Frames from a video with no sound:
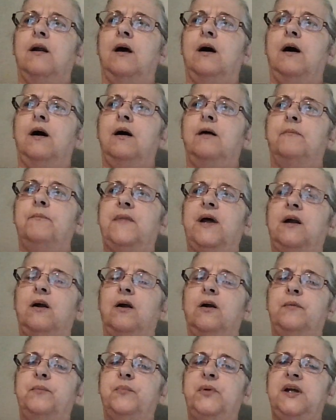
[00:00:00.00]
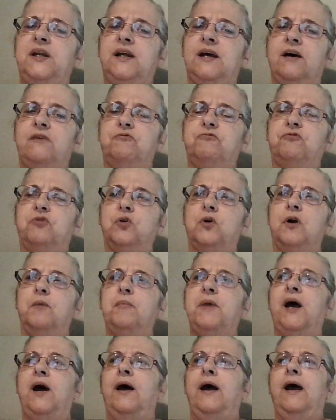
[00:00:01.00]
um, that are in PDF form
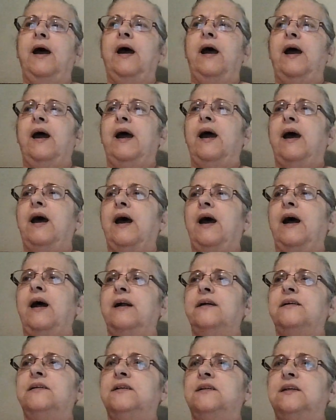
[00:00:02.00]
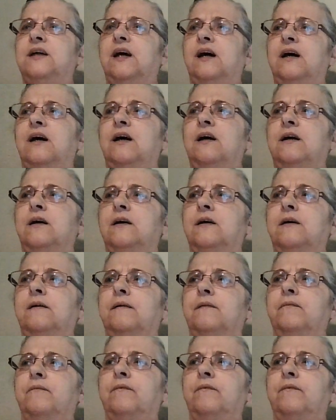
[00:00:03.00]
and uh,